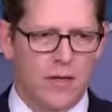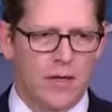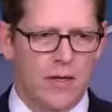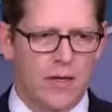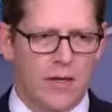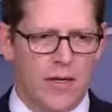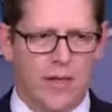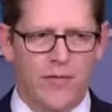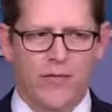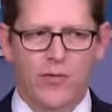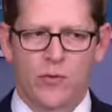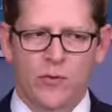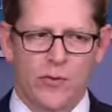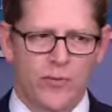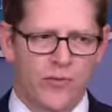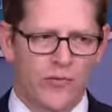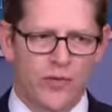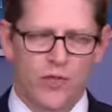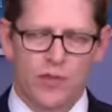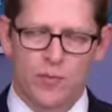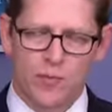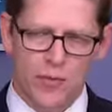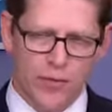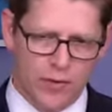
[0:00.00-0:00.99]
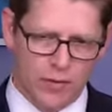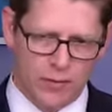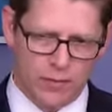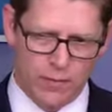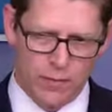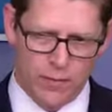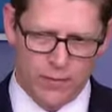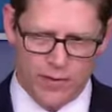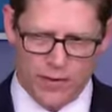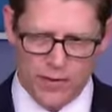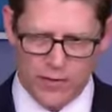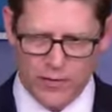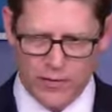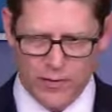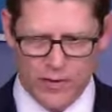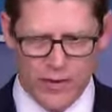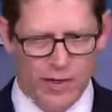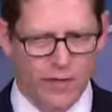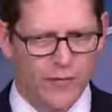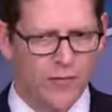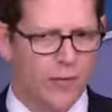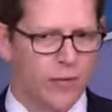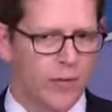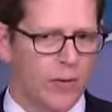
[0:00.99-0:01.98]
after we've just been through this
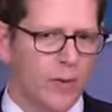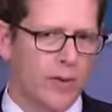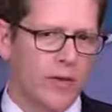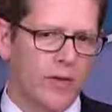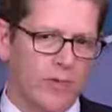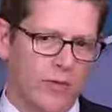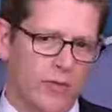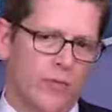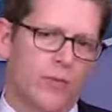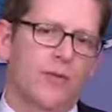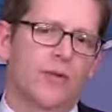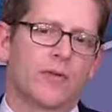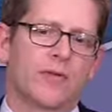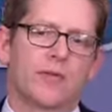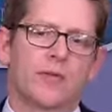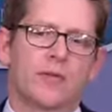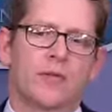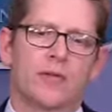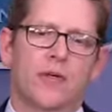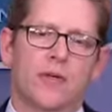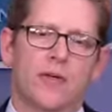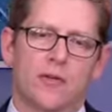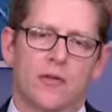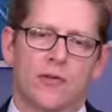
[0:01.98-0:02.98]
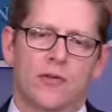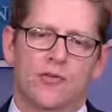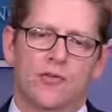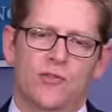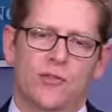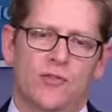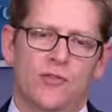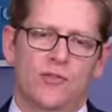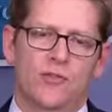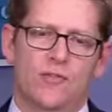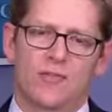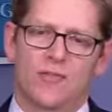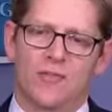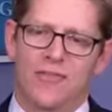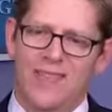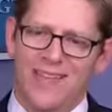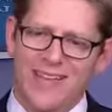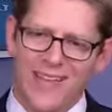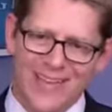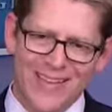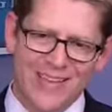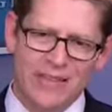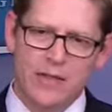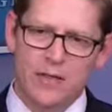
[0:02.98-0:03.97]
and after we went through it 2 years to
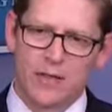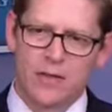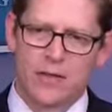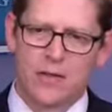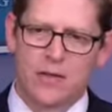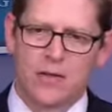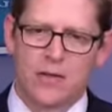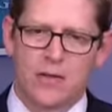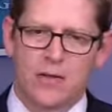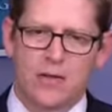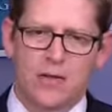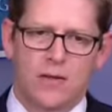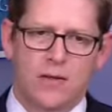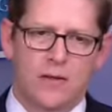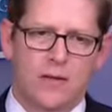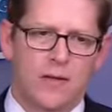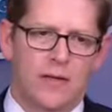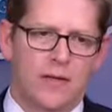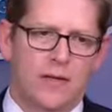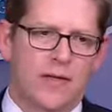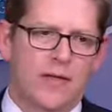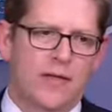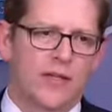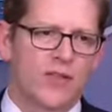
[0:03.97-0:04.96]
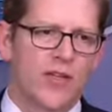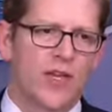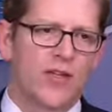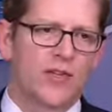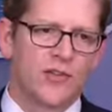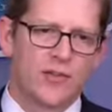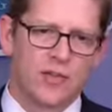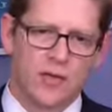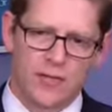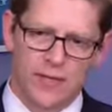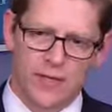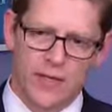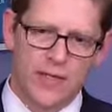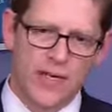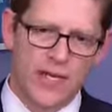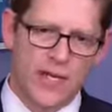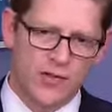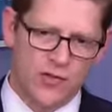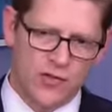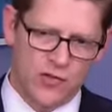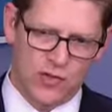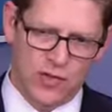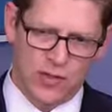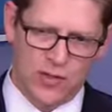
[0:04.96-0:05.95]
link extension of the
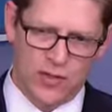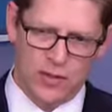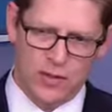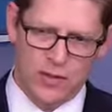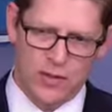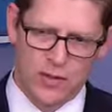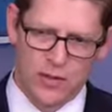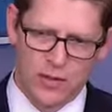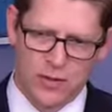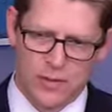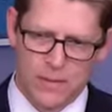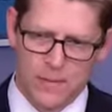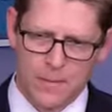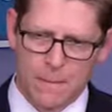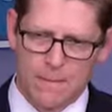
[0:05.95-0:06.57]
debt ceiling